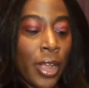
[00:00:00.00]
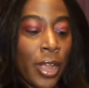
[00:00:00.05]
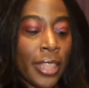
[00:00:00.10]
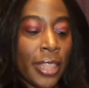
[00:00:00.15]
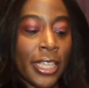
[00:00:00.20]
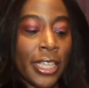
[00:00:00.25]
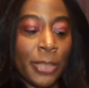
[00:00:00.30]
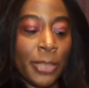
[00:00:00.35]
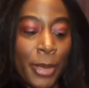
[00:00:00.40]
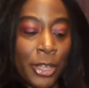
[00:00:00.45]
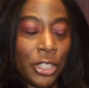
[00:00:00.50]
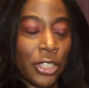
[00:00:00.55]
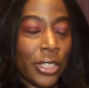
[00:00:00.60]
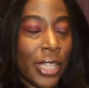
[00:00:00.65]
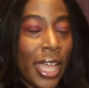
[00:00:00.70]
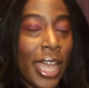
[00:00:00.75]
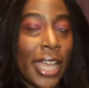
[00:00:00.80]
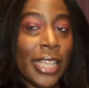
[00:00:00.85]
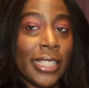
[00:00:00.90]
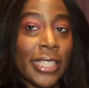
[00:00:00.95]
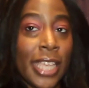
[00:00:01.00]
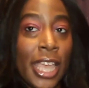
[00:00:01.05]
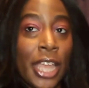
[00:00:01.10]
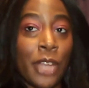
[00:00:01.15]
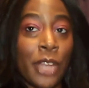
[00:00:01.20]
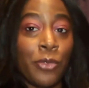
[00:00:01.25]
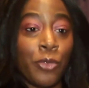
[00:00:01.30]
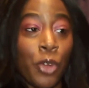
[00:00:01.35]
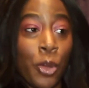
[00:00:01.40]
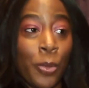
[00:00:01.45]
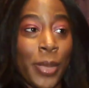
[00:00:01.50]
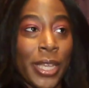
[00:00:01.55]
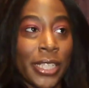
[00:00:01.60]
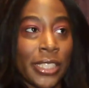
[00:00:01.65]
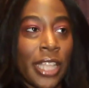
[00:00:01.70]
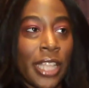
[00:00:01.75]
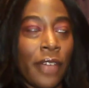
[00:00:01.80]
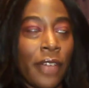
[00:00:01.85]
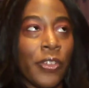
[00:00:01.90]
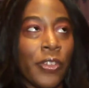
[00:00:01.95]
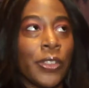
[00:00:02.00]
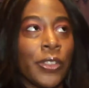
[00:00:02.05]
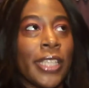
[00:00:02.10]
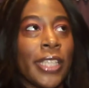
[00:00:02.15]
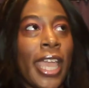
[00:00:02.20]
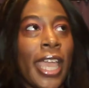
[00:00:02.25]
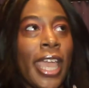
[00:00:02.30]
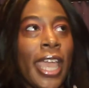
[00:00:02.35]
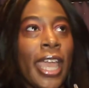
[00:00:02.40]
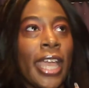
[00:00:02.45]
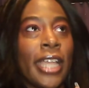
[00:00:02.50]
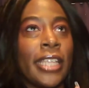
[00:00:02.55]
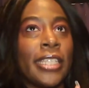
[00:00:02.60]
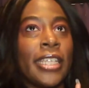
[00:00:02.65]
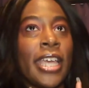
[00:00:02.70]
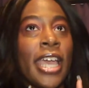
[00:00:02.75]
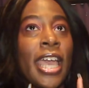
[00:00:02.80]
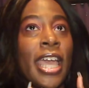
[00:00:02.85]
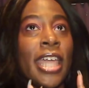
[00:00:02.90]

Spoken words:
and they specialize in romance novels, and